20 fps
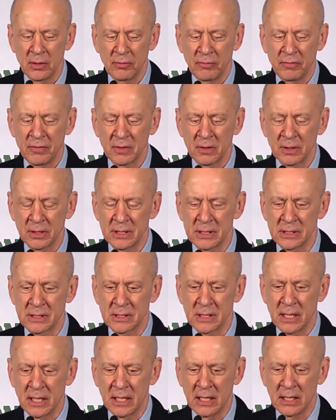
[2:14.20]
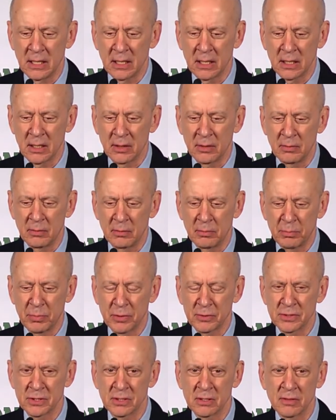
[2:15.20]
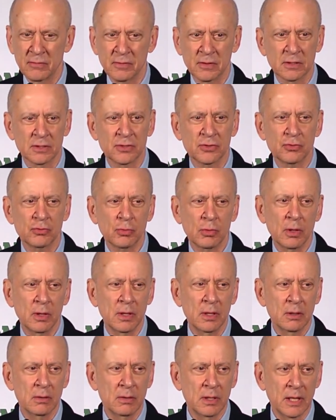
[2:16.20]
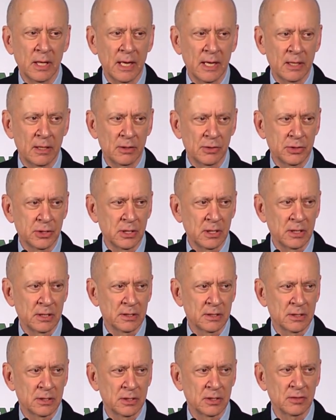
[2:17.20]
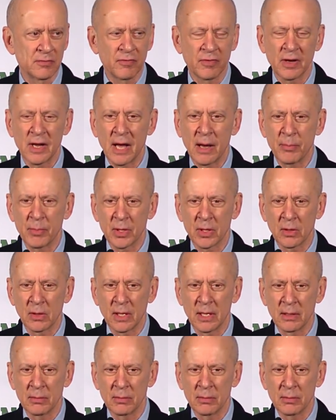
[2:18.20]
Phil is a person of extraordinary energy. It's just phenomenal